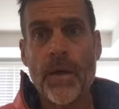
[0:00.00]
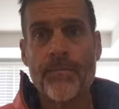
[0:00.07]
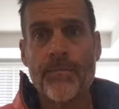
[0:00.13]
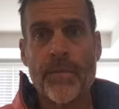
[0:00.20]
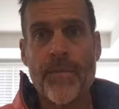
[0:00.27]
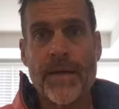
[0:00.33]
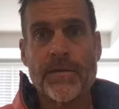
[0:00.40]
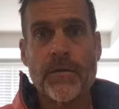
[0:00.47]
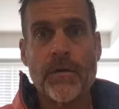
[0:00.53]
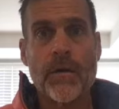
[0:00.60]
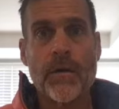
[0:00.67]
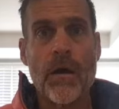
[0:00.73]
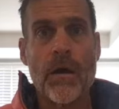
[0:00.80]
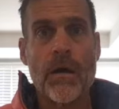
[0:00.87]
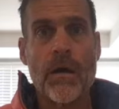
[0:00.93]
McMaster
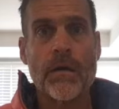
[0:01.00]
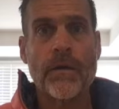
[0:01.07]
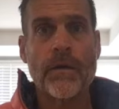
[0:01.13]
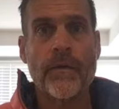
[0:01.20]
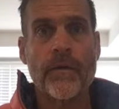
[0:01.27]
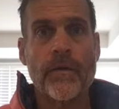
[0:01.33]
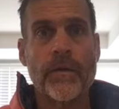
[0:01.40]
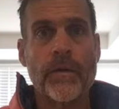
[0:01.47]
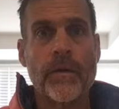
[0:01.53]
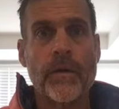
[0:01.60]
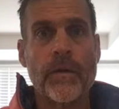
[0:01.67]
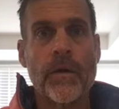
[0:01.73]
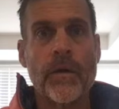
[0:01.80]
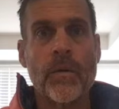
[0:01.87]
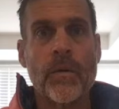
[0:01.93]
Car so you can
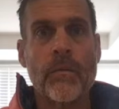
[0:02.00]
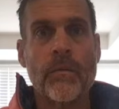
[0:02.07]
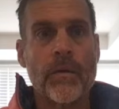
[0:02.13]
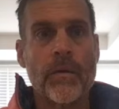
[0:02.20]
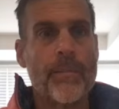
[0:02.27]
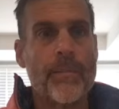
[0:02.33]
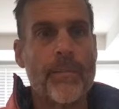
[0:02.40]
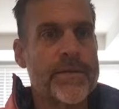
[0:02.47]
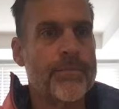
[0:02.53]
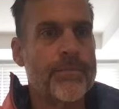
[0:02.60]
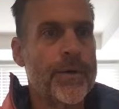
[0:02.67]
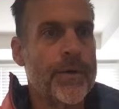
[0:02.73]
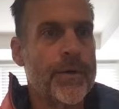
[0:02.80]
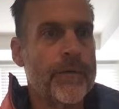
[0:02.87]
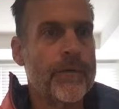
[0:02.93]
go buy
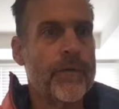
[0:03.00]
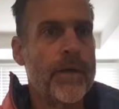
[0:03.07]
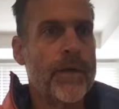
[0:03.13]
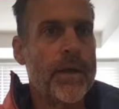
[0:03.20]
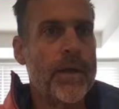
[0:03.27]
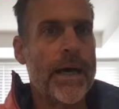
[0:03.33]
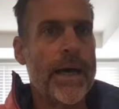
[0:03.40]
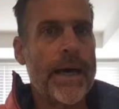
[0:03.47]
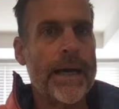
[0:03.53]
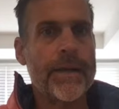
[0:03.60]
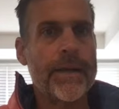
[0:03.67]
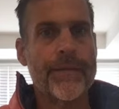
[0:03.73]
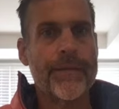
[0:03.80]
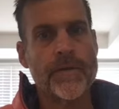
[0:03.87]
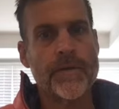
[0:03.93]
bolts? I
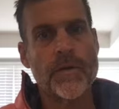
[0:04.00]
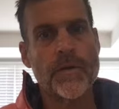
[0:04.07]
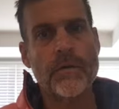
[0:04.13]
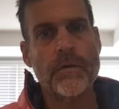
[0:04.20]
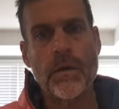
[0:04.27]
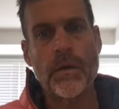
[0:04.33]
don't think so.